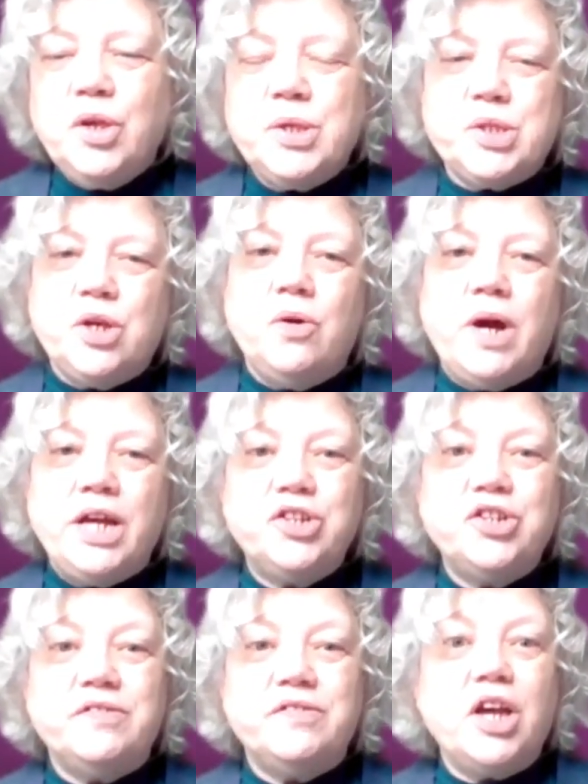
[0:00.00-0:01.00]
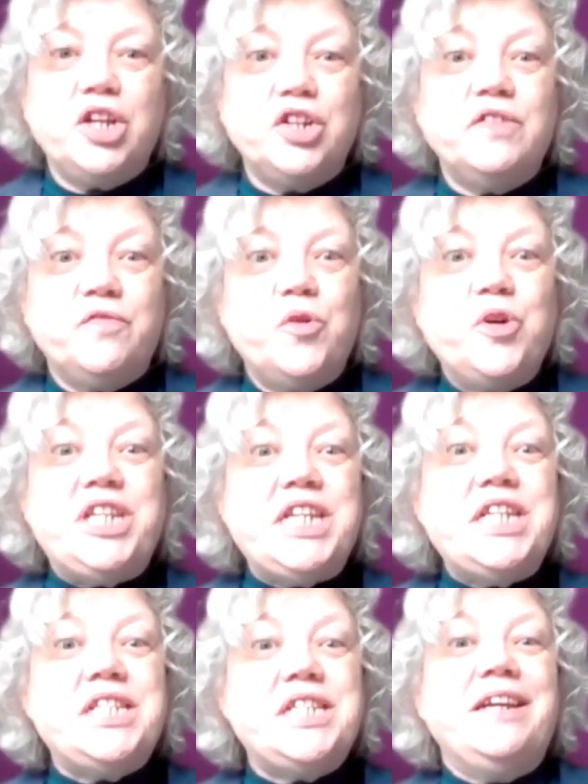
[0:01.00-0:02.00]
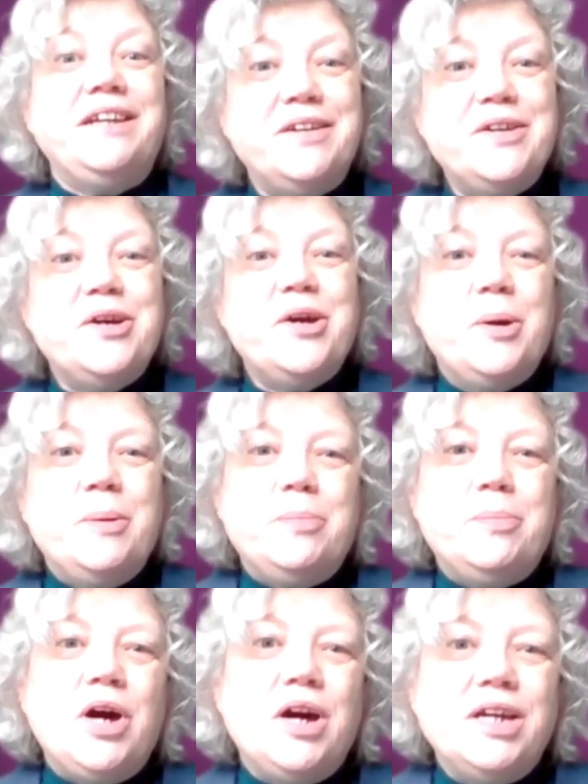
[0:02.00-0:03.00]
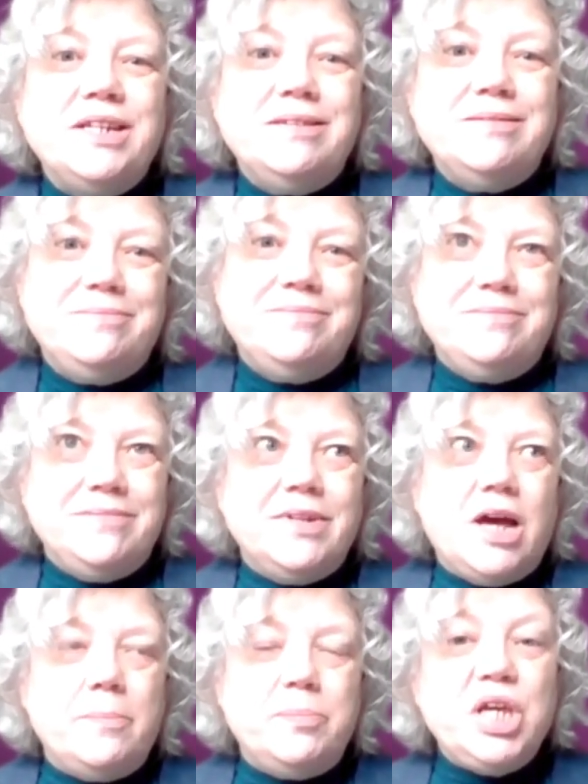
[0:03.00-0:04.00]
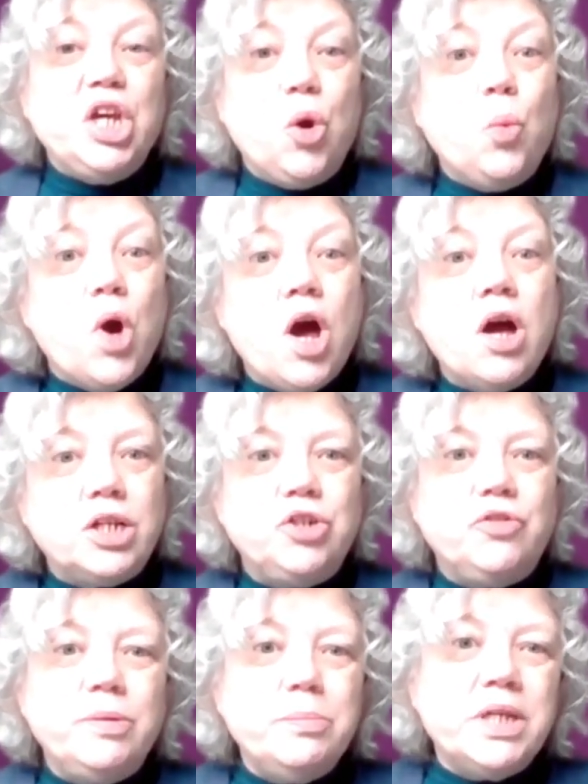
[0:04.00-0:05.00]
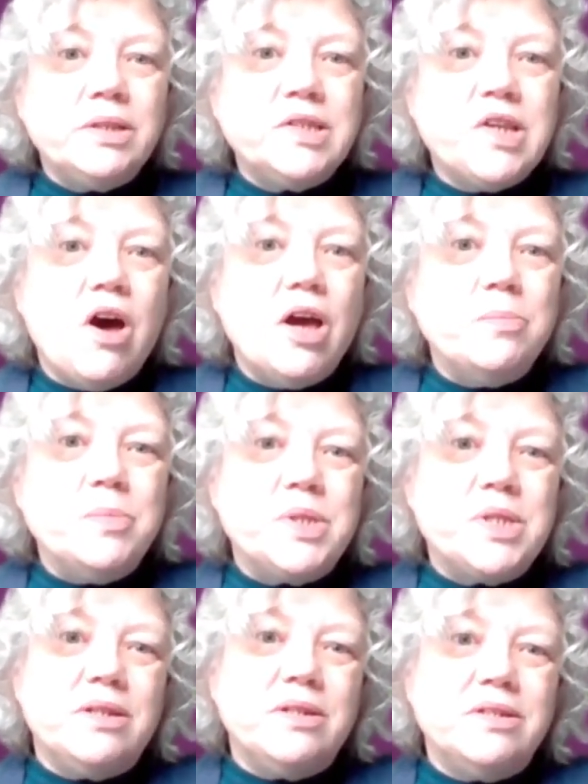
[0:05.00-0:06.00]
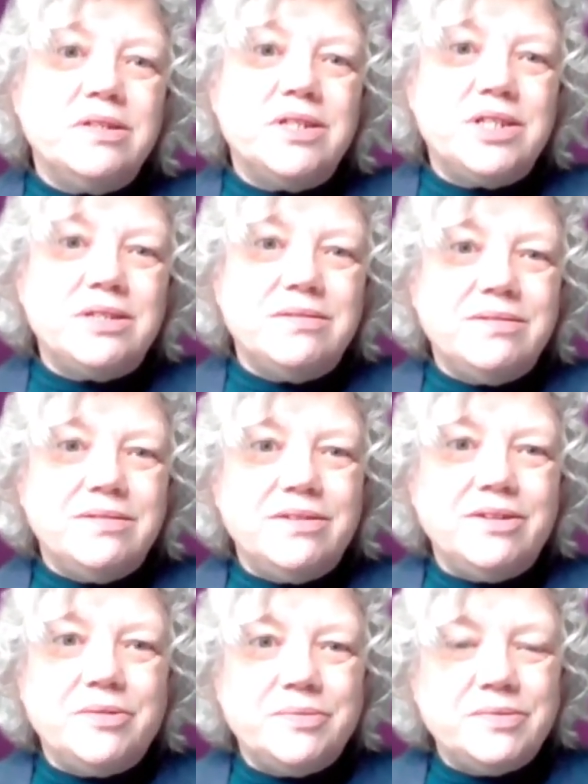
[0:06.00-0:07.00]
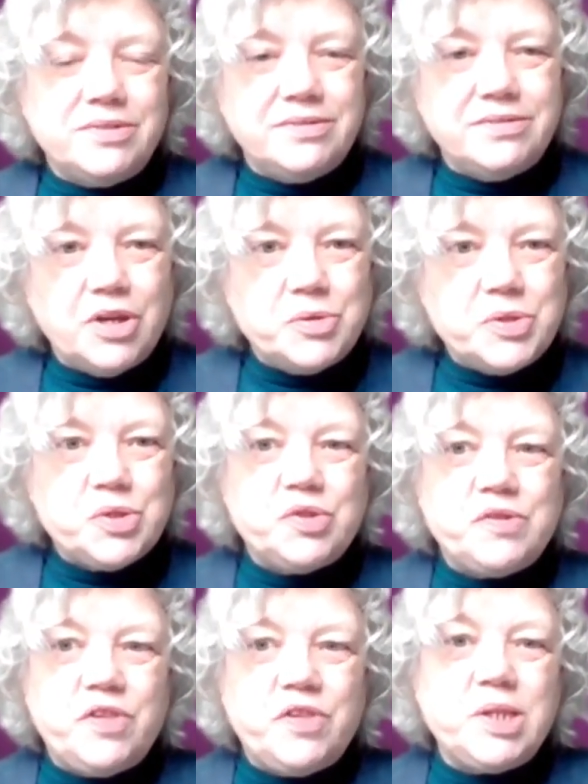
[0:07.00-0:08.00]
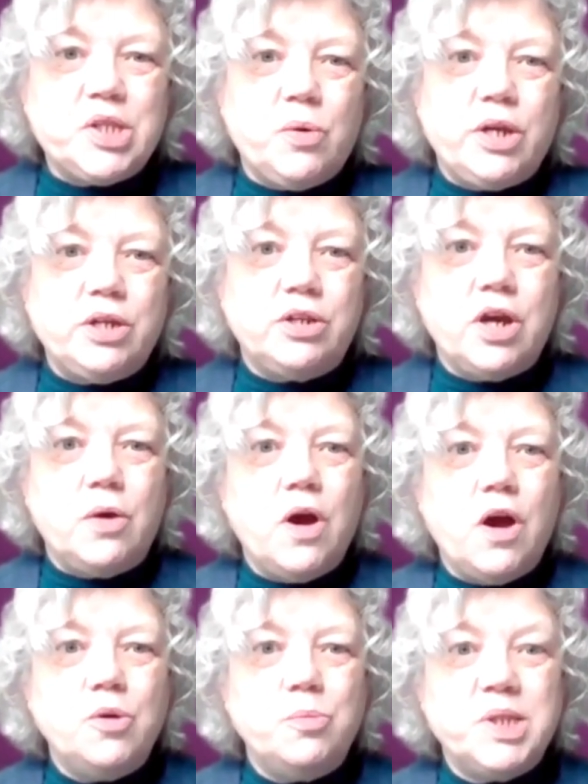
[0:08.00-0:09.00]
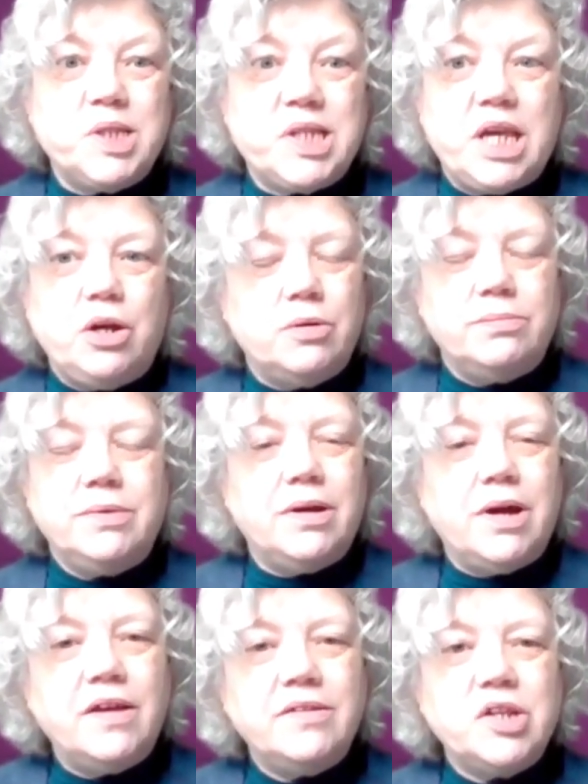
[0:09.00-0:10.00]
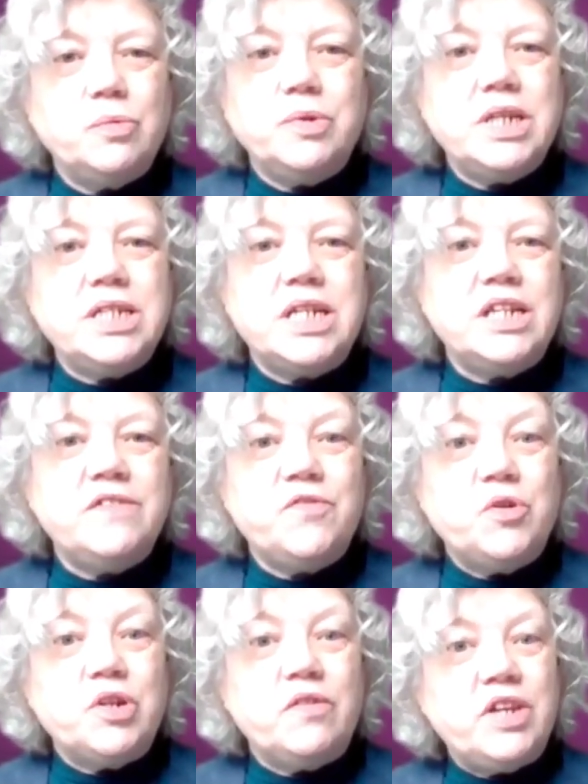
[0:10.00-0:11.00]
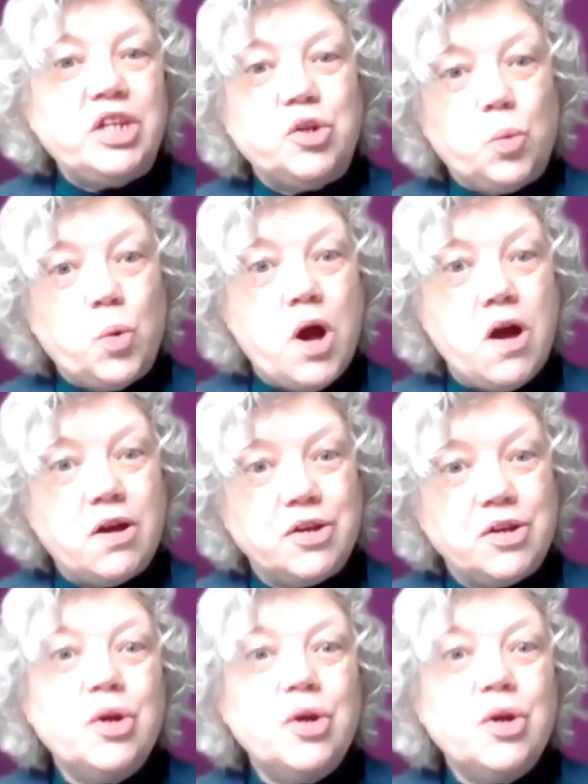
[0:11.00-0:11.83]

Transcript: So I could avoid eating by being at work during mealtimes and, you know, those sorts of things. So I could go home and say, oh, I don't need any food, I've eaten at work,